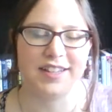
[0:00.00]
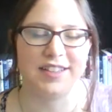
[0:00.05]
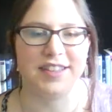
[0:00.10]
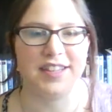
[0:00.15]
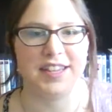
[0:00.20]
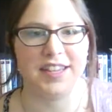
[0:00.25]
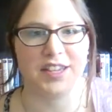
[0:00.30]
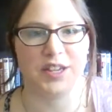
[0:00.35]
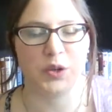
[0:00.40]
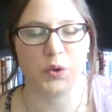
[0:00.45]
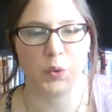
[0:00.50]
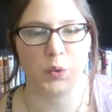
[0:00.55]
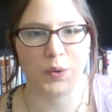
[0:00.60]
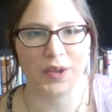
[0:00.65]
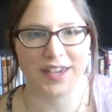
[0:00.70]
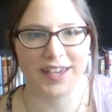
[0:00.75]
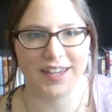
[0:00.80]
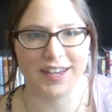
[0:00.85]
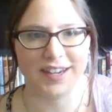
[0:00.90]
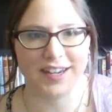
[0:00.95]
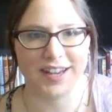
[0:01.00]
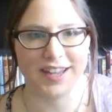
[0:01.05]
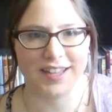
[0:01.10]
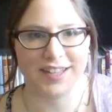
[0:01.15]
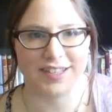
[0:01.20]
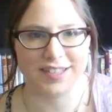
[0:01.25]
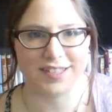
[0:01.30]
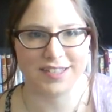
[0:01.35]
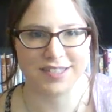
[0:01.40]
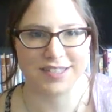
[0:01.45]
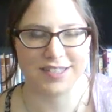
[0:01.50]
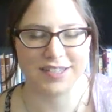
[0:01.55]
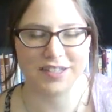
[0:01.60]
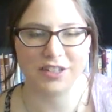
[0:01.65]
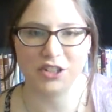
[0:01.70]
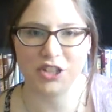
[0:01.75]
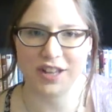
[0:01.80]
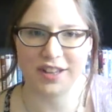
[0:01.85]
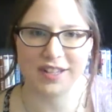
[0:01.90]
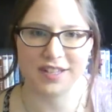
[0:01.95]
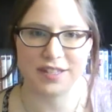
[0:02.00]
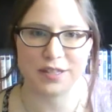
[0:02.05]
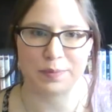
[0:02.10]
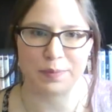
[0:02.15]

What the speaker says: The queen is still jealous